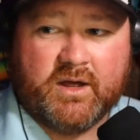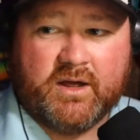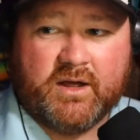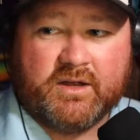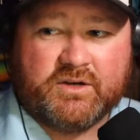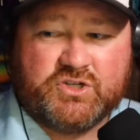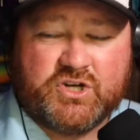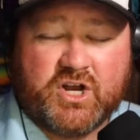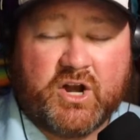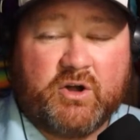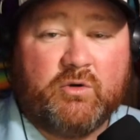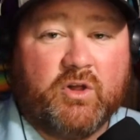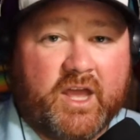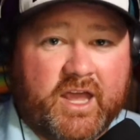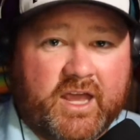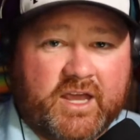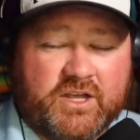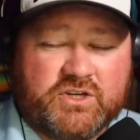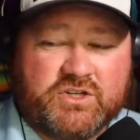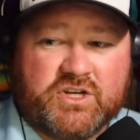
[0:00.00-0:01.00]
general
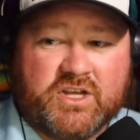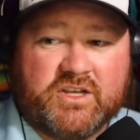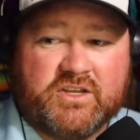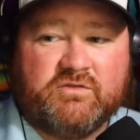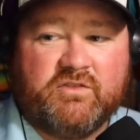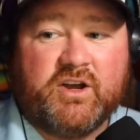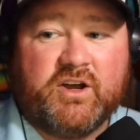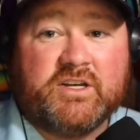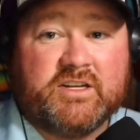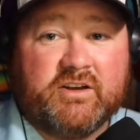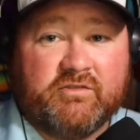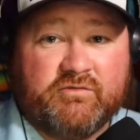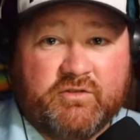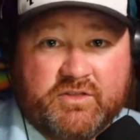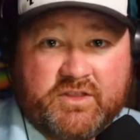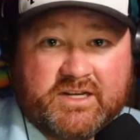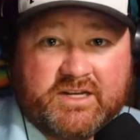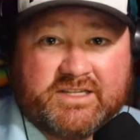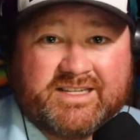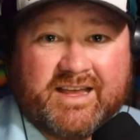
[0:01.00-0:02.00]
age, is very
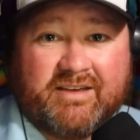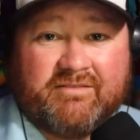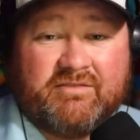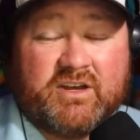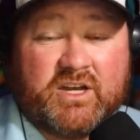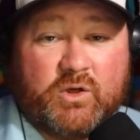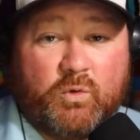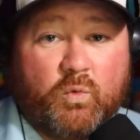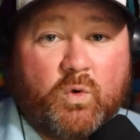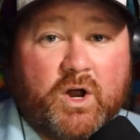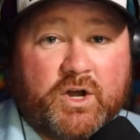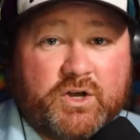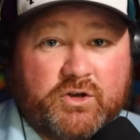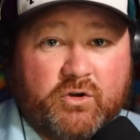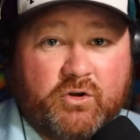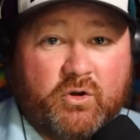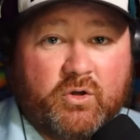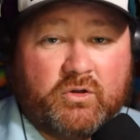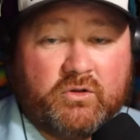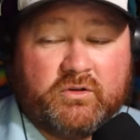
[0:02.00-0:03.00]
different than a
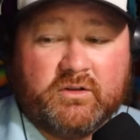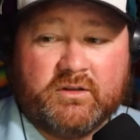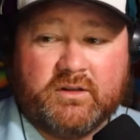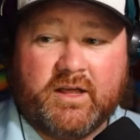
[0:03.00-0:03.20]
71-year-old.